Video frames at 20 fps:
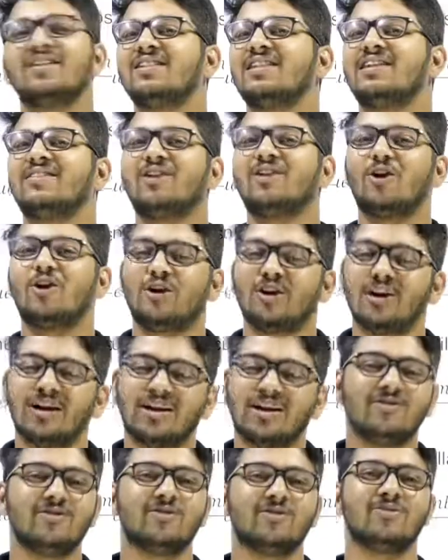They will not
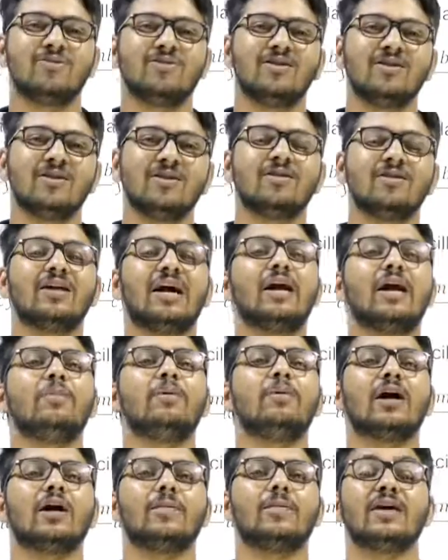leave you. They will
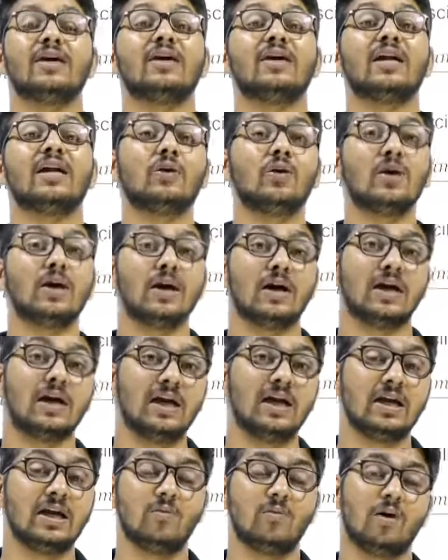be coming
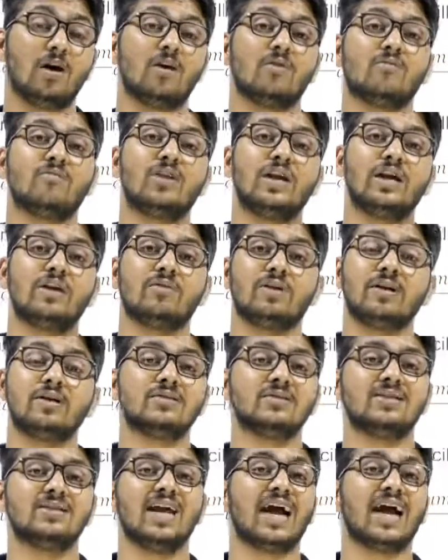regularly. What?
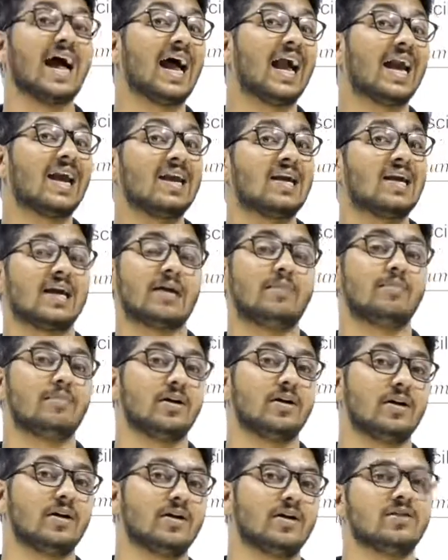Frequency and time
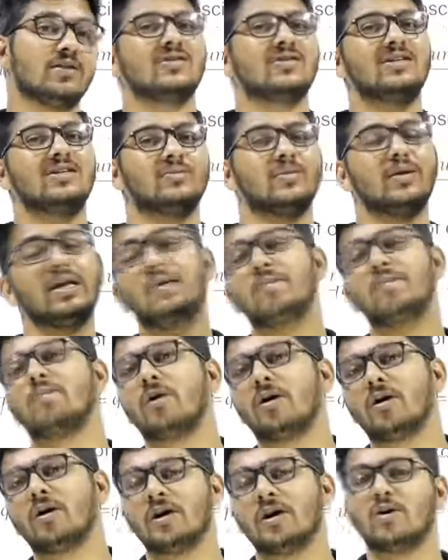period. So it's very
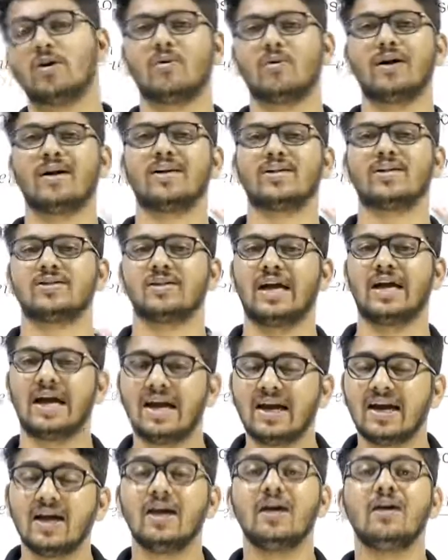important to
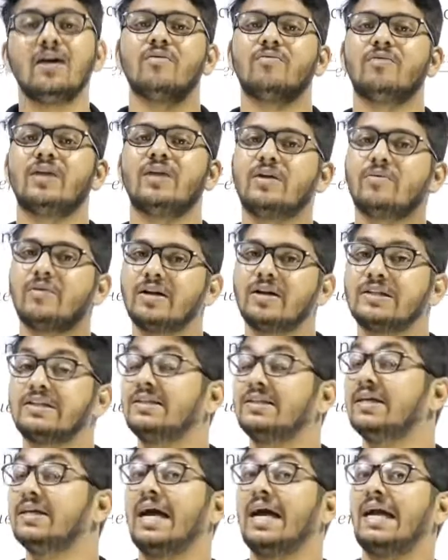understand
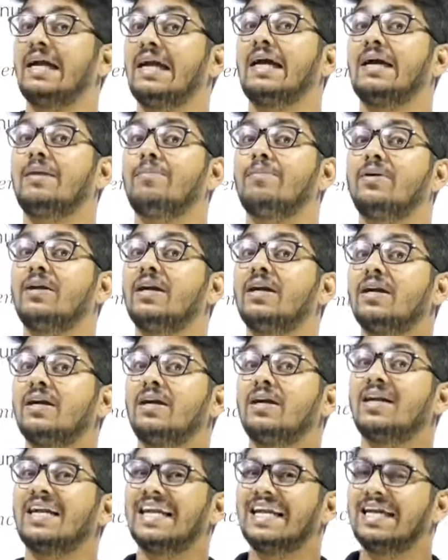frequency and time
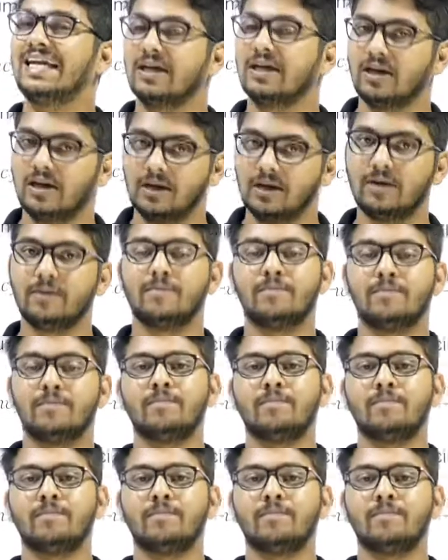period clearly.